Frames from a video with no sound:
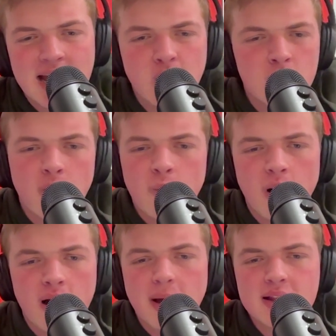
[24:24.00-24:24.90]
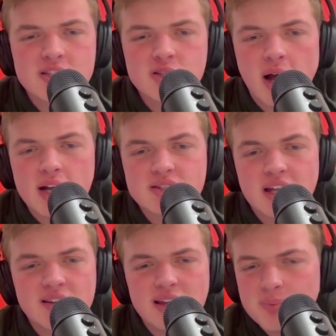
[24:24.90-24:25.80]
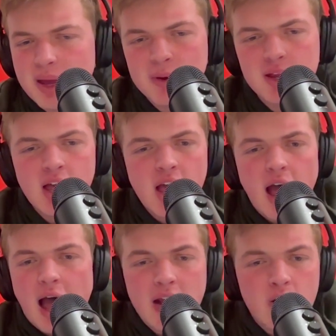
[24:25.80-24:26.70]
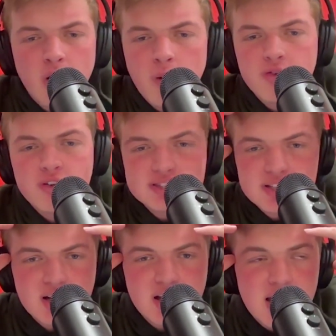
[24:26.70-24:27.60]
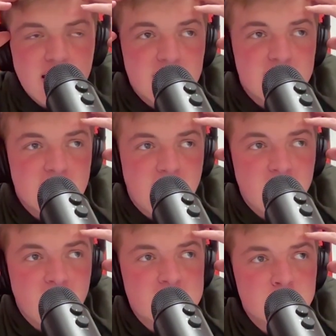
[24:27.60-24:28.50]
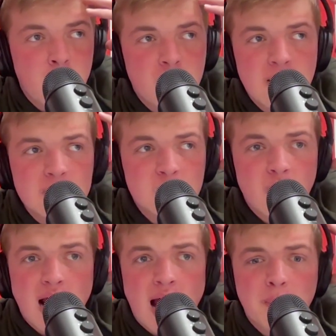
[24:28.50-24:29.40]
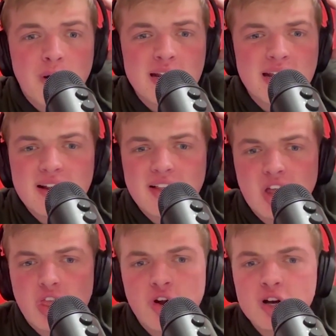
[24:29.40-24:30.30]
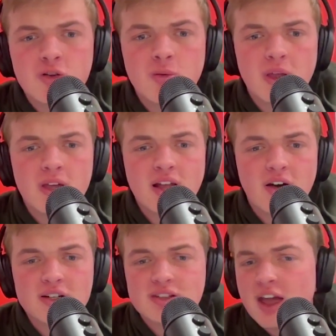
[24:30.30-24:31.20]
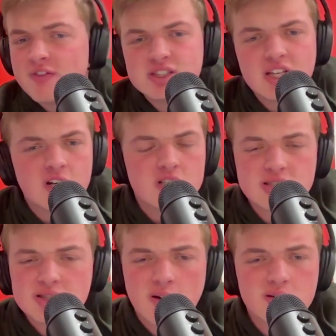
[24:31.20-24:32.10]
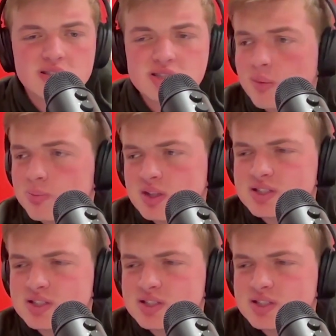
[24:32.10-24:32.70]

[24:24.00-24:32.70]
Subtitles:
don't know what about this Ohio State team. Maybe I don't know if it's The athletics program is what operating at like a $32 million deficit or saw some